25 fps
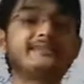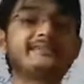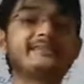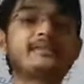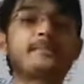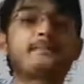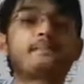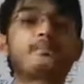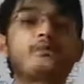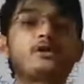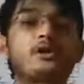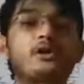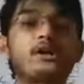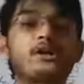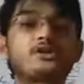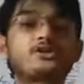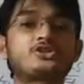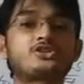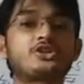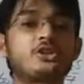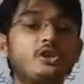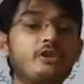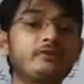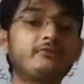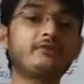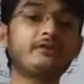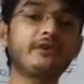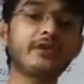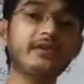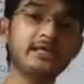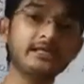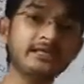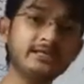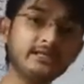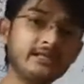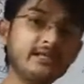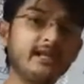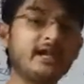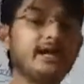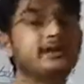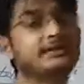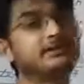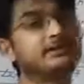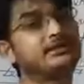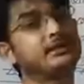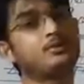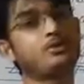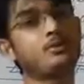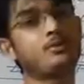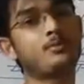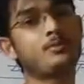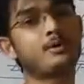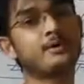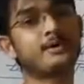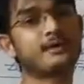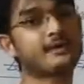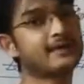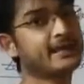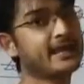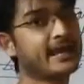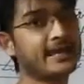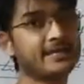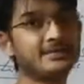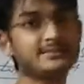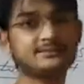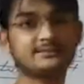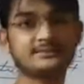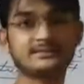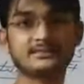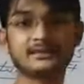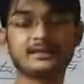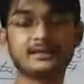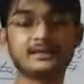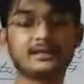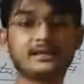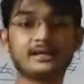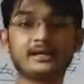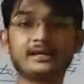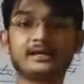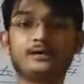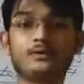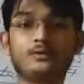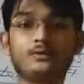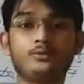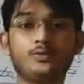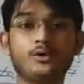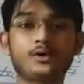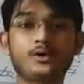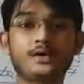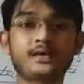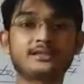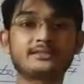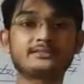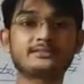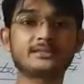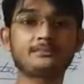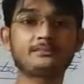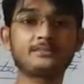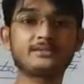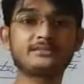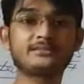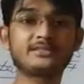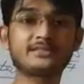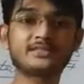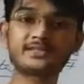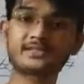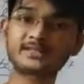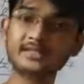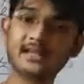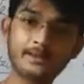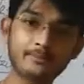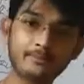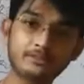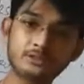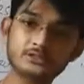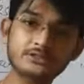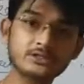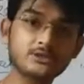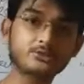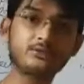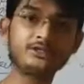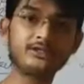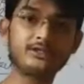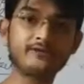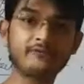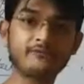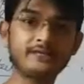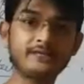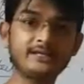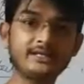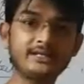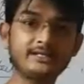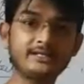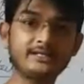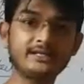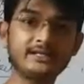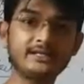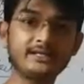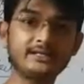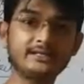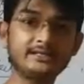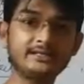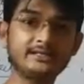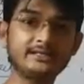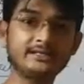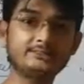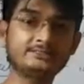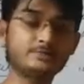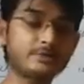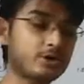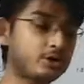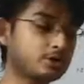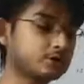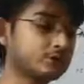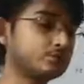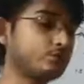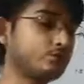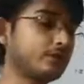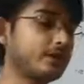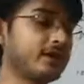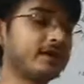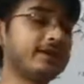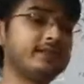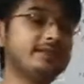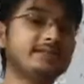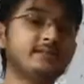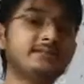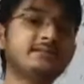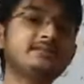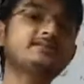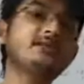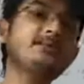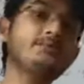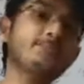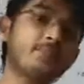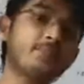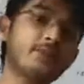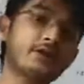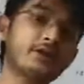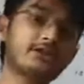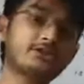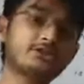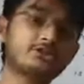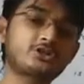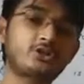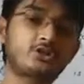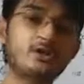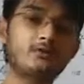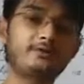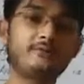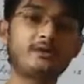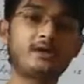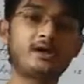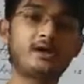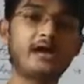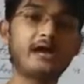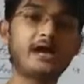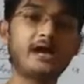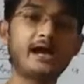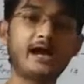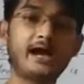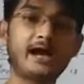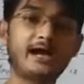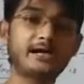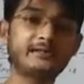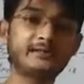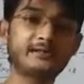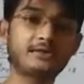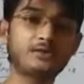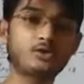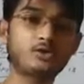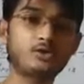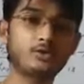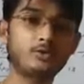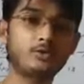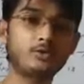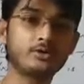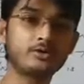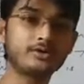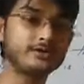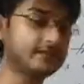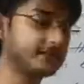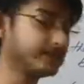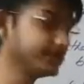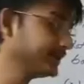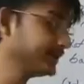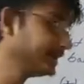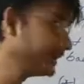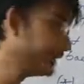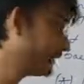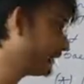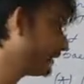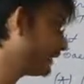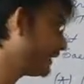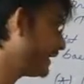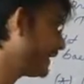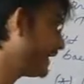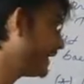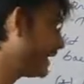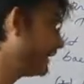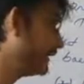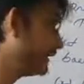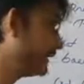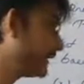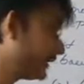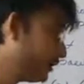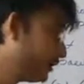the production of any other commodity. Hence, we can simply say that MOC will definitely increase because we are increasing production of other commodity. And